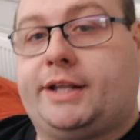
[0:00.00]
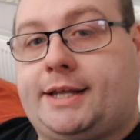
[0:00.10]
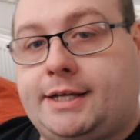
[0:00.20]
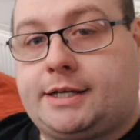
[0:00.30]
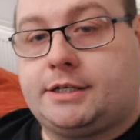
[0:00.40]
the
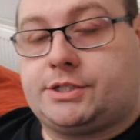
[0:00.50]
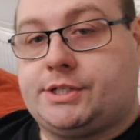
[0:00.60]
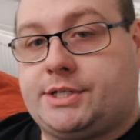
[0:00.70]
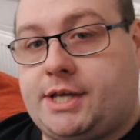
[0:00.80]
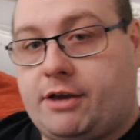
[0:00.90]
link to
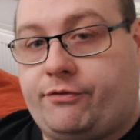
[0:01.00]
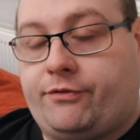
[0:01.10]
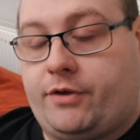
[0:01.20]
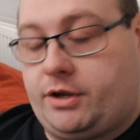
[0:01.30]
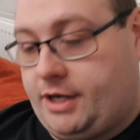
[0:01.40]
the
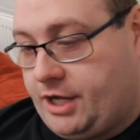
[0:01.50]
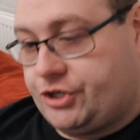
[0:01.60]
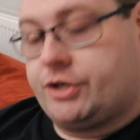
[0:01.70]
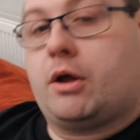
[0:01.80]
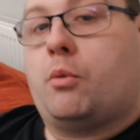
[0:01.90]
TF
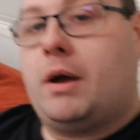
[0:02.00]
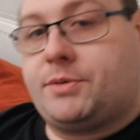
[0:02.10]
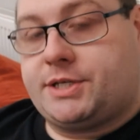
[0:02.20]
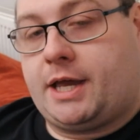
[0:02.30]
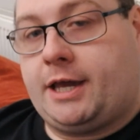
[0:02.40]
Nation
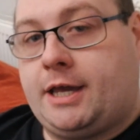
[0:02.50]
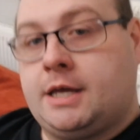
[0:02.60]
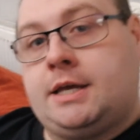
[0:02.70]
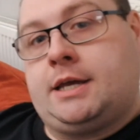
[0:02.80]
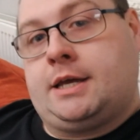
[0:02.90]
website.
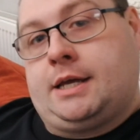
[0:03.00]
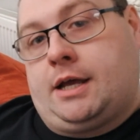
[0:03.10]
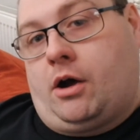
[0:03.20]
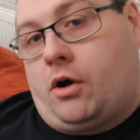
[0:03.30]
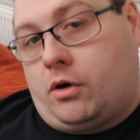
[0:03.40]

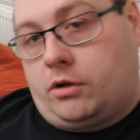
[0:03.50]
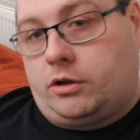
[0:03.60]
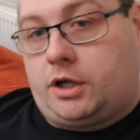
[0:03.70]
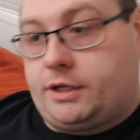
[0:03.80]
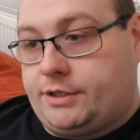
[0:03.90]

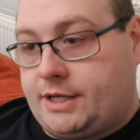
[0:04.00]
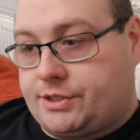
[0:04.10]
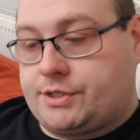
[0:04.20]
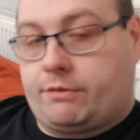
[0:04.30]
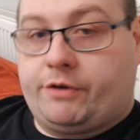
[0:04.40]
All
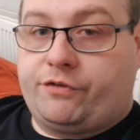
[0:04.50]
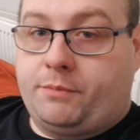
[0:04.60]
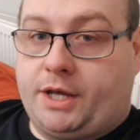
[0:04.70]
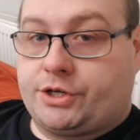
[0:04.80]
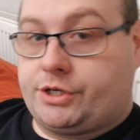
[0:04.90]
necessary
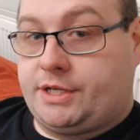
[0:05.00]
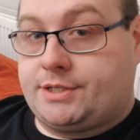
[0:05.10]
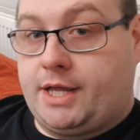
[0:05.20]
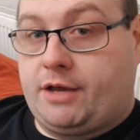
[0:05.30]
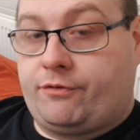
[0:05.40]
information
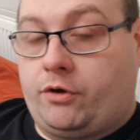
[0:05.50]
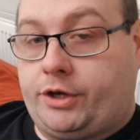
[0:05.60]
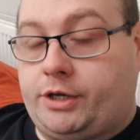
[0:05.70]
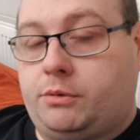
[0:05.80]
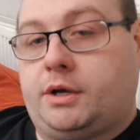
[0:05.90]
is there for
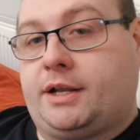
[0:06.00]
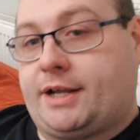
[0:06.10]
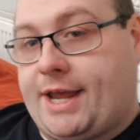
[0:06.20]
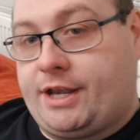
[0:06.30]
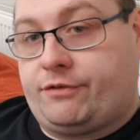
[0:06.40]
you. And
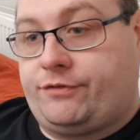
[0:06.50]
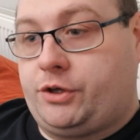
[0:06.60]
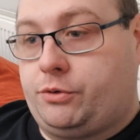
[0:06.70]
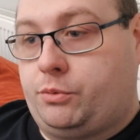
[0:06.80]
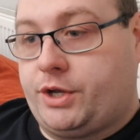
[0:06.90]
again, if
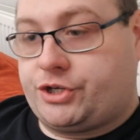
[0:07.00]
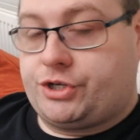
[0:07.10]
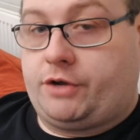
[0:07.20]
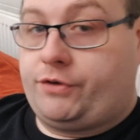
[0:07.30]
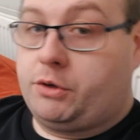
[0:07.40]

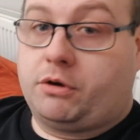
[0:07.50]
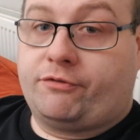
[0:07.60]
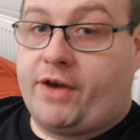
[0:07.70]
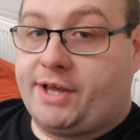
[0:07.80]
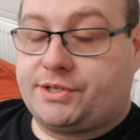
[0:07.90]
you're a
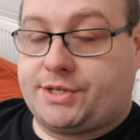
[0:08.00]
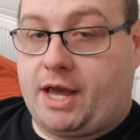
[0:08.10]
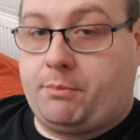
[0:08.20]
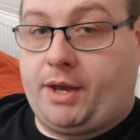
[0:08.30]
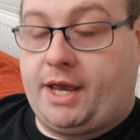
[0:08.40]

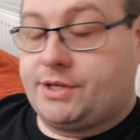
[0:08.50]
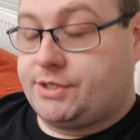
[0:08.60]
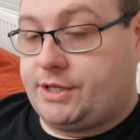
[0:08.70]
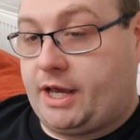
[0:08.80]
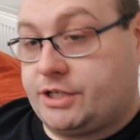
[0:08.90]
first-time
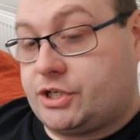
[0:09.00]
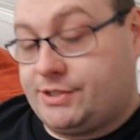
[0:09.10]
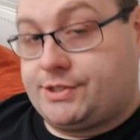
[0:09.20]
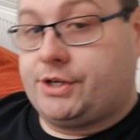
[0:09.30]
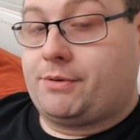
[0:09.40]
person that is
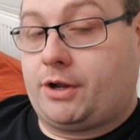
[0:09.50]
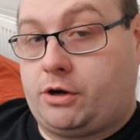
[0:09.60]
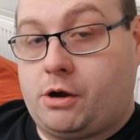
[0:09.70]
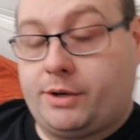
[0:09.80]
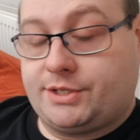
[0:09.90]
considering on
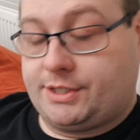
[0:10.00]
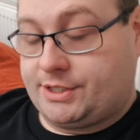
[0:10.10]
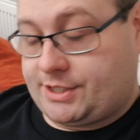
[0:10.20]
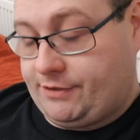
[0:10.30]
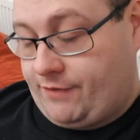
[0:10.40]
going to
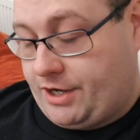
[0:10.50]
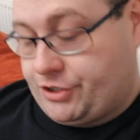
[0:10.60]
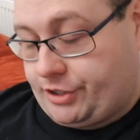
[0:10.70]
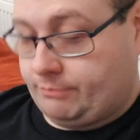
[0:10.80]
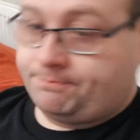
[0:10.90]
this
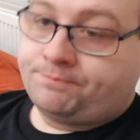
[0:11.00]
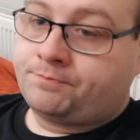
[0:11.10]
convention,